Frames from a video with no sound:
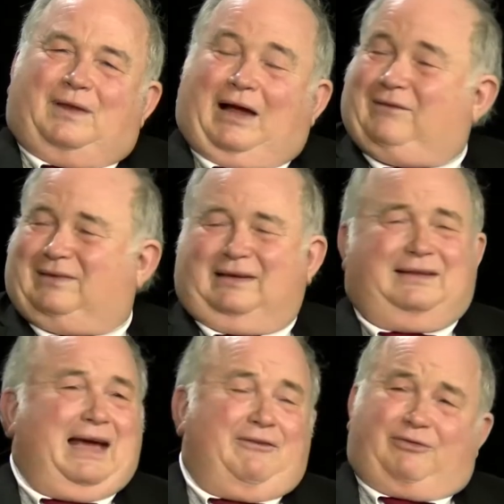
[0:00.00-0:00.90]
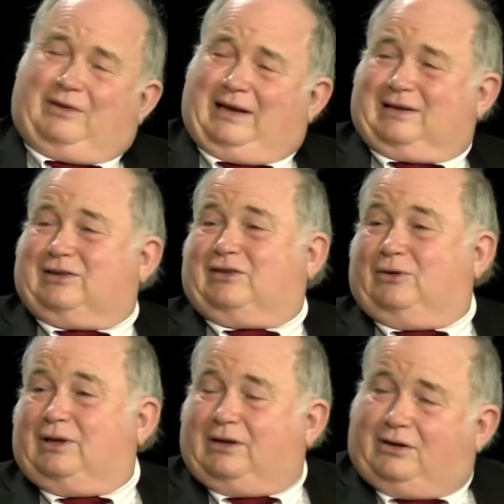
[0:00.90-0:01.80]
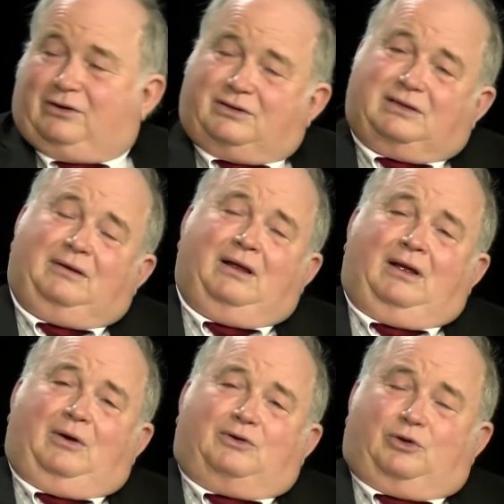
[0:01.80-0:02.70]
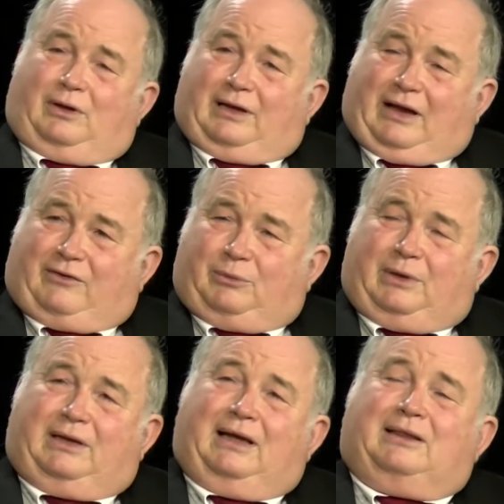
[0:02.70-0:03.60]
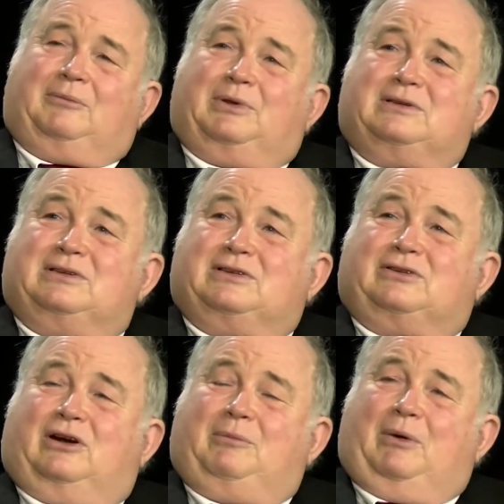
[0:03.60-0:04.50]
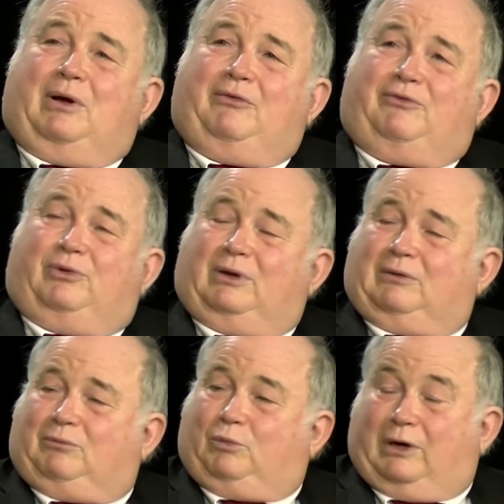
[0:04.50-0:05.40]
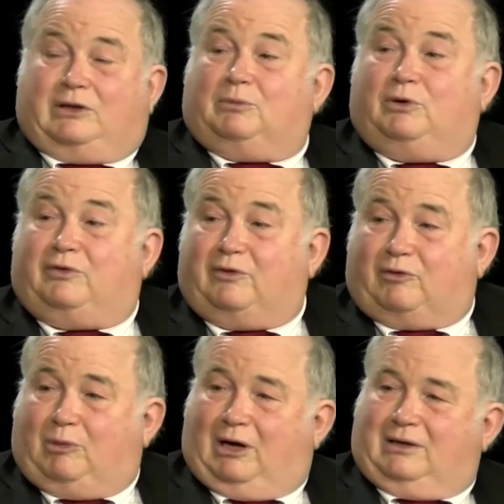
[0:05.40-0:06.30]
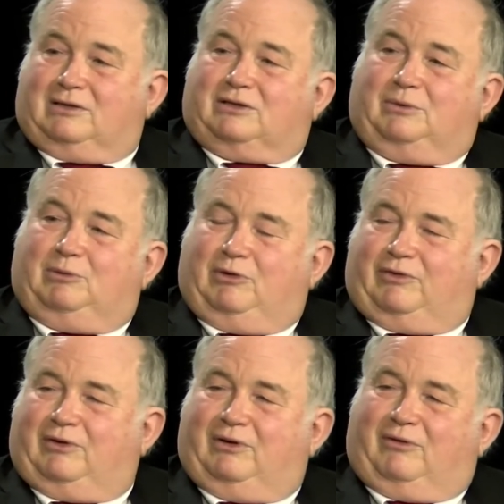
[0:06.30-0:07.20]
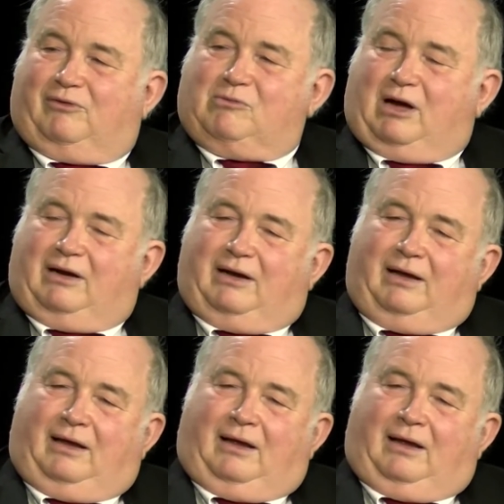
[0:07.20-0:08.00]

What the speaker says: I did that for the next 30 years, and shortly after we'd got the business started, my wife really wanted to move to Vermont, so we moved here to Vermont, and